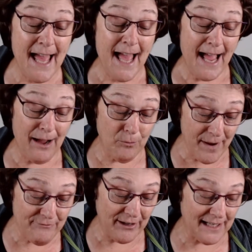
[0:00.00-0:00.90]

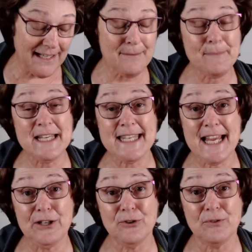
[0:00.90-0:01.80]
However, let me
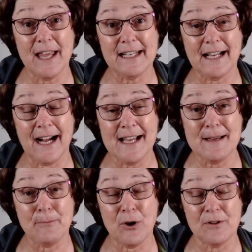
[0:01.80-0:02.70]
tell you that I
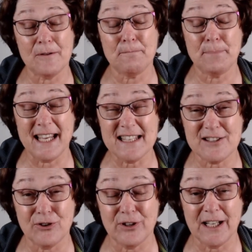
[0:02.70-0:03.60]
am on the
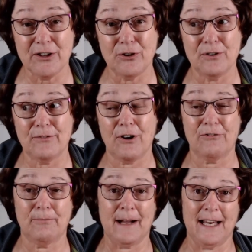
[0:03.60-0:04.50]
biggest learning curve
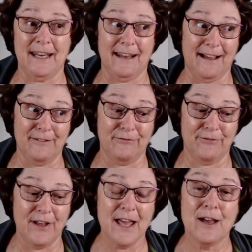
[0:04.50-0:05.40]
of my life